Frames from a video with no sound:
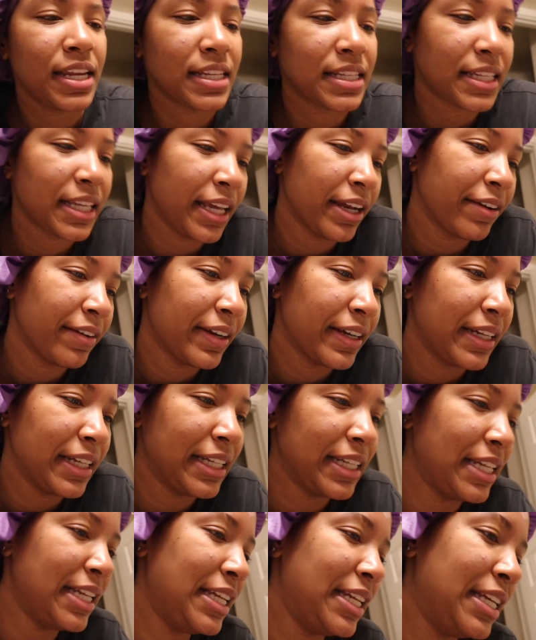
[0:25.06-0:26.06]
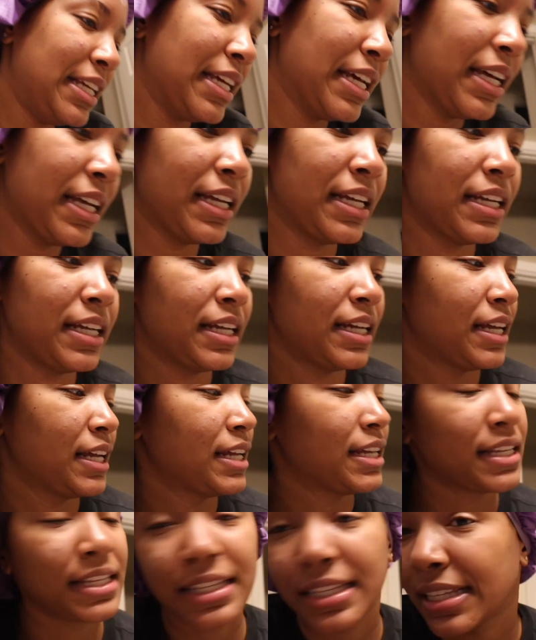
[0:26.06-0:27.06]
is currently
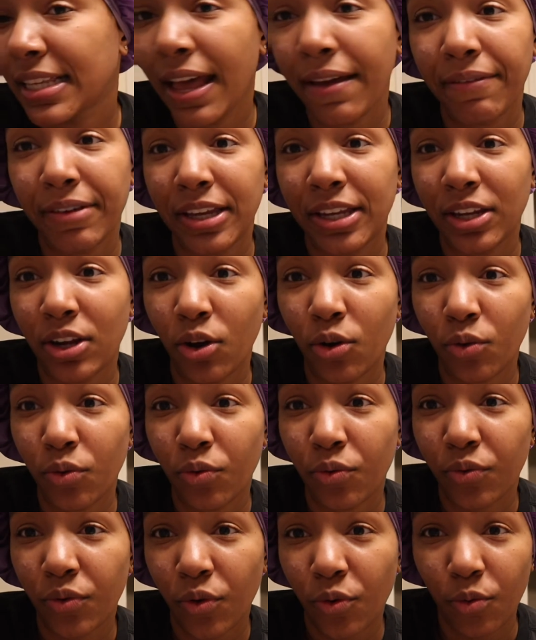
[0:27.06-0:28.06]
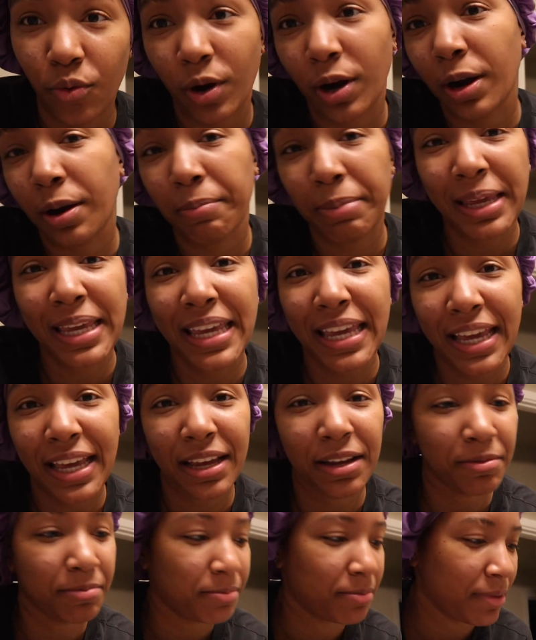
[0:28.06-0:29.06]
seven oh four p
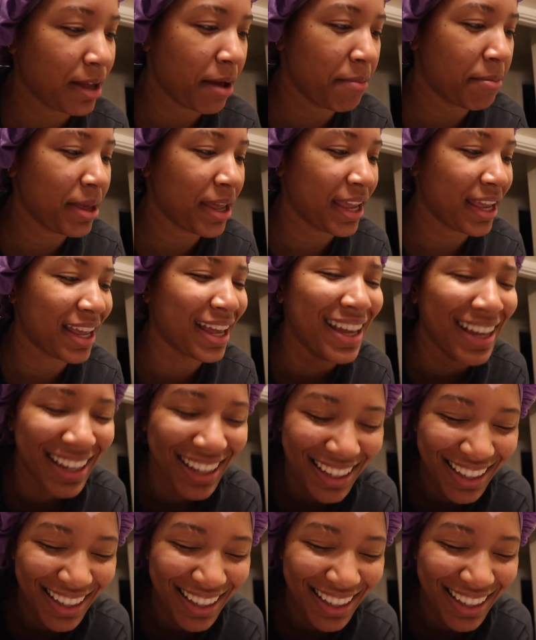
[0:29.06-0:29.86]
m I mean